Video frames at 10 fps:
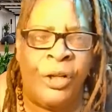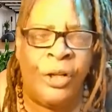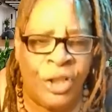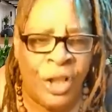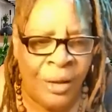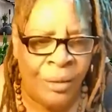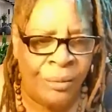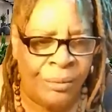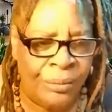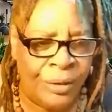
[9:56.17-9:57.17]
share the
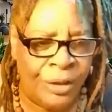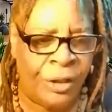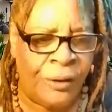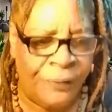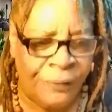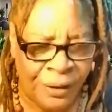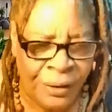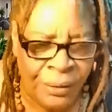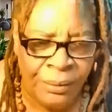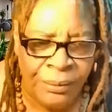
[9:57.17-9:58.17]
channel, share
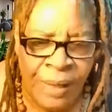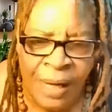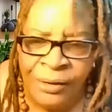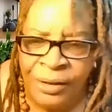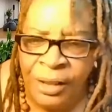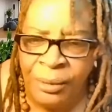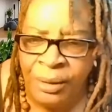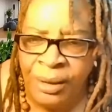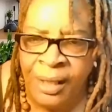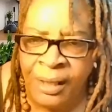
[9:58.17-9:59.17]
the video. I'll
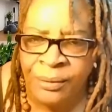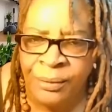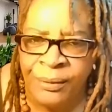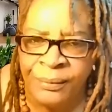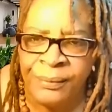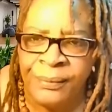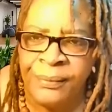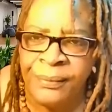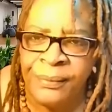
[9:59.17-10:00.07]
see you in the next one.